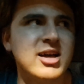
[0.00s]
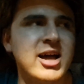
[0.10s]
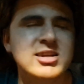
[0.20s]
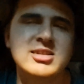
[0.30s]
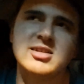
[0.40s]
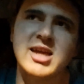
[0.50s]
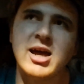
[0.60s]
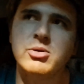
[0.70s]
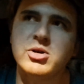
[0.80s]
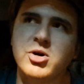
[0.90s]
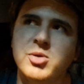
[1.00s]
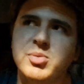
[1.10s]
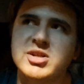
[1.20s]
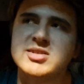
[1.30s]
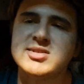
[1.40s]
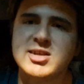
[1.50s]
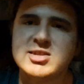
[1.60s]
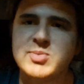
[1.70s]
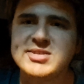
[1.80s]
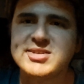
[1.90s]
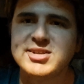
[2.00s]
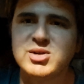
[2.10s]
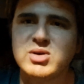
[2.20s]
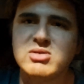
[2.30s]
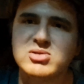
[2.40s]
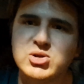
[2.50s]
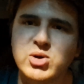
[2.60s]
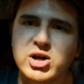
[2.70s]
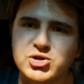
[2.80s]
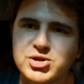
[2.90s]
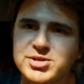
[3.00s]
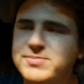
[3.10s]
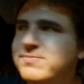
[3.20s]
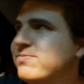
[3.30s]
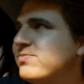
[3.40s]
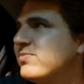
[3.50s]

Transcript: I need to count it all, but it's it's basically around 200.